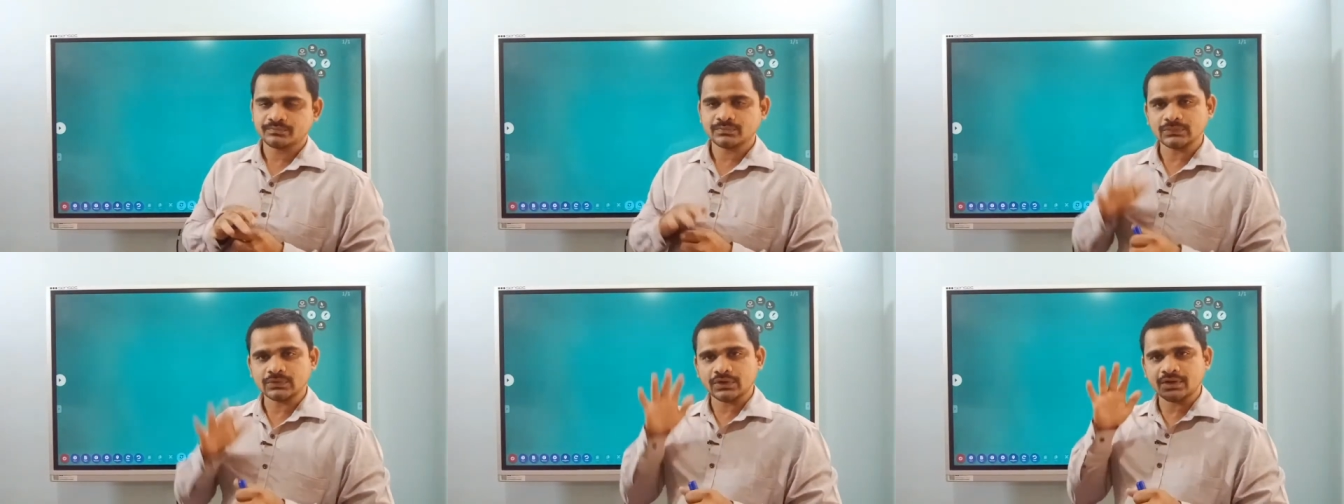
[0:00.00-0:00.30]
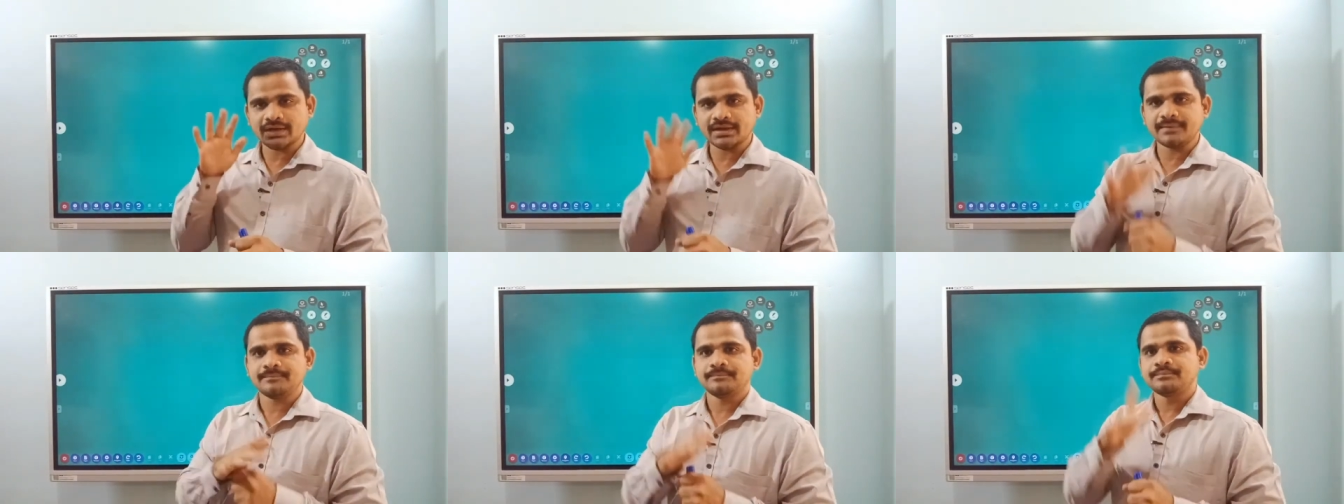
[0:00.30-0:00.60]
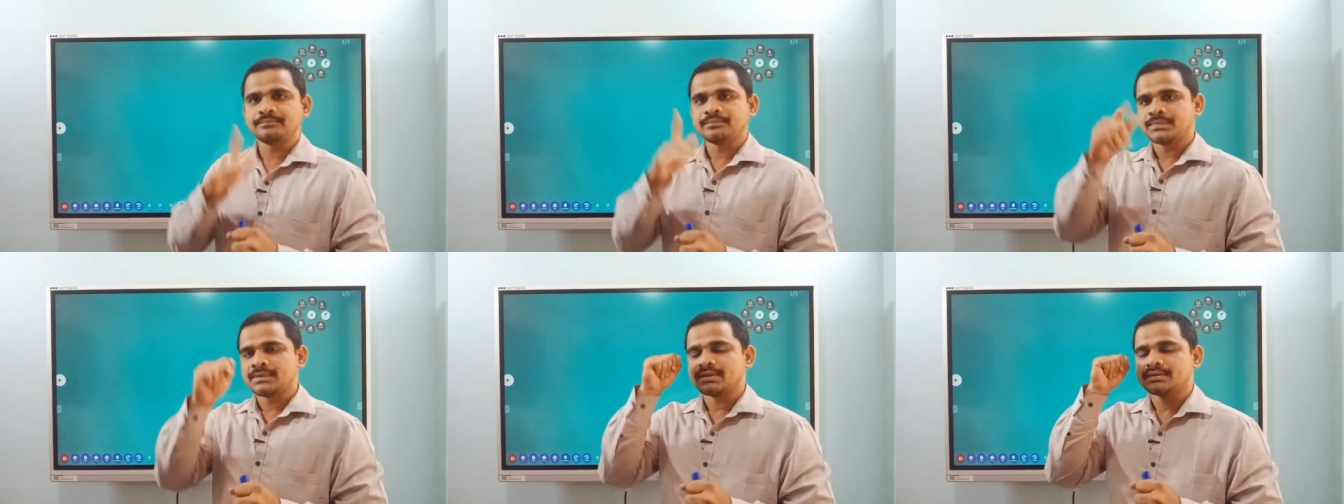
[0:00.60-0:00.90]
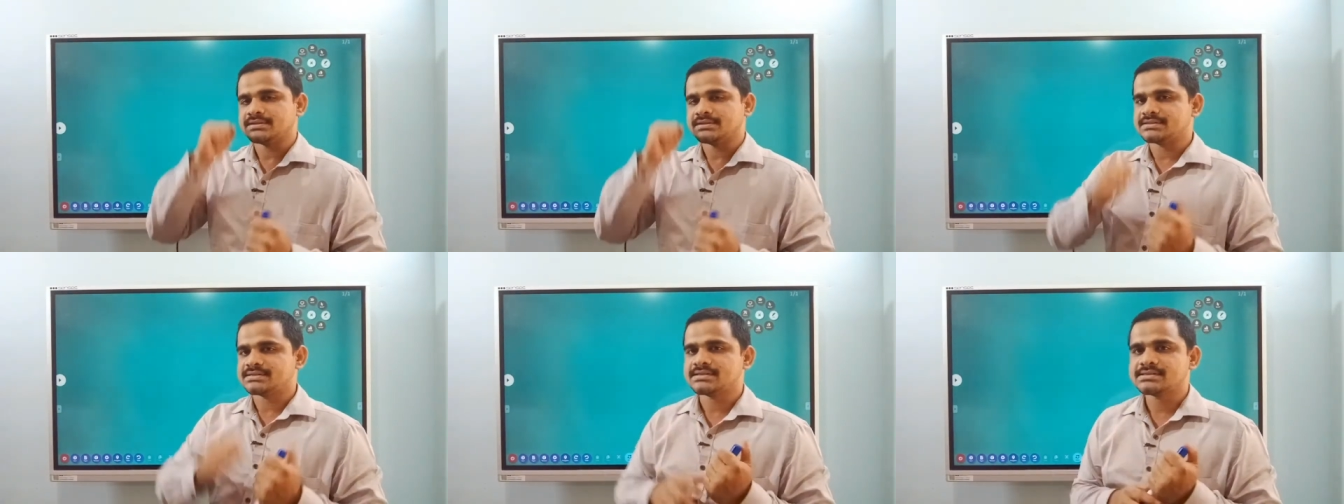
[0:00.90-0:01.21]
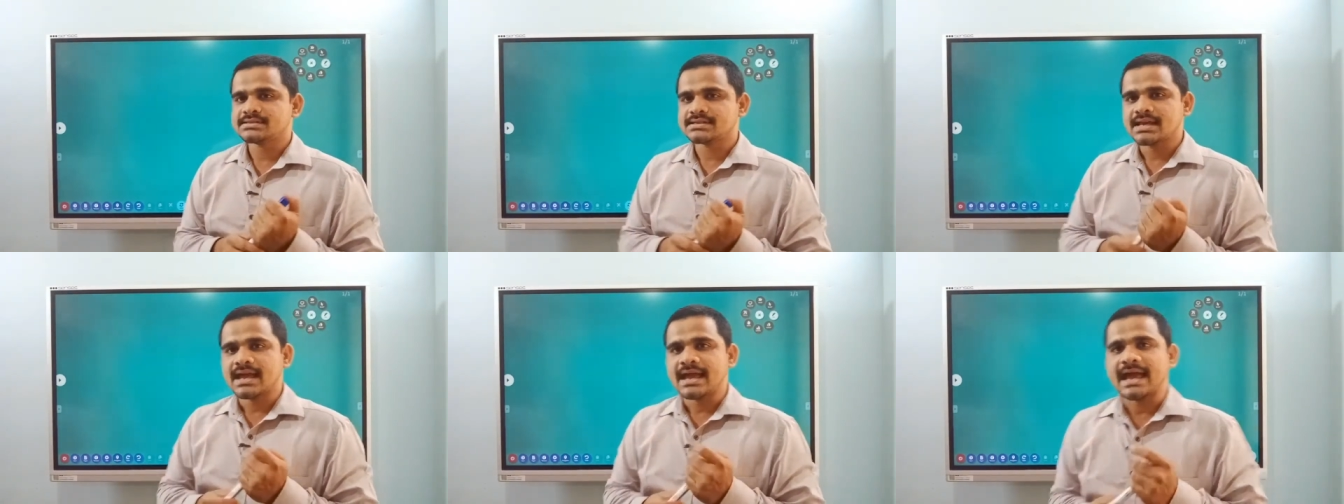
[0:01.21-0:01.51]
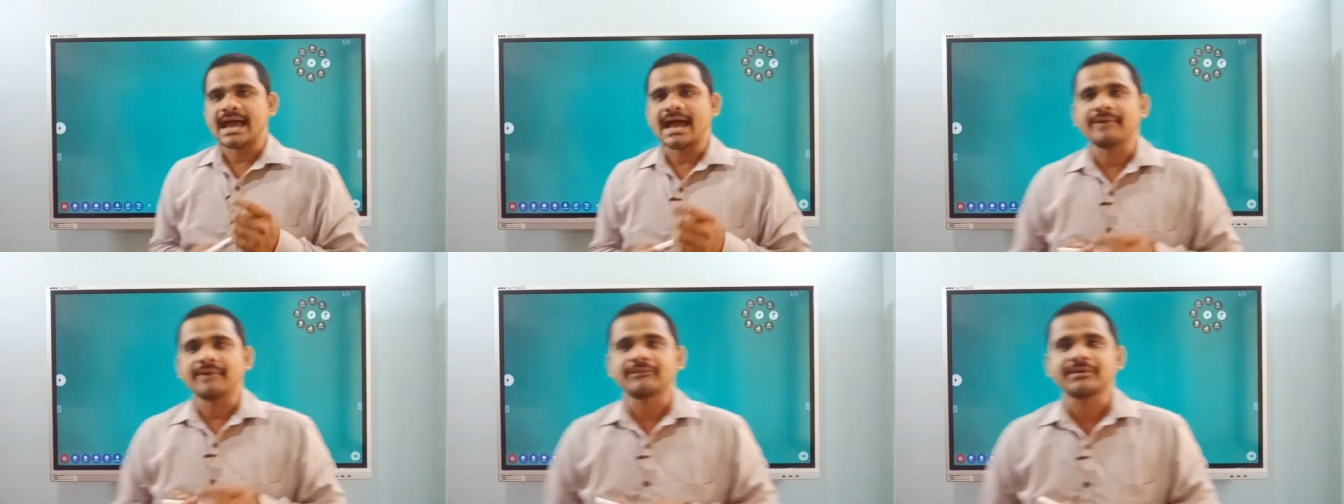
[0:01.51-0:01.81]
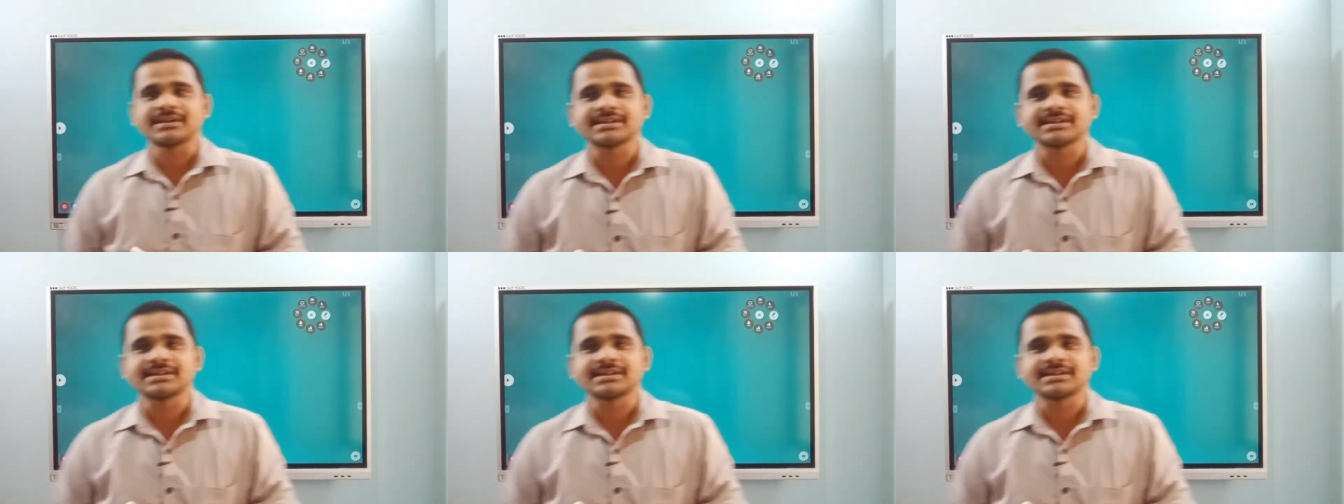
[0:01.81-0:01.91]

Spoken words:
Okay, na? This is average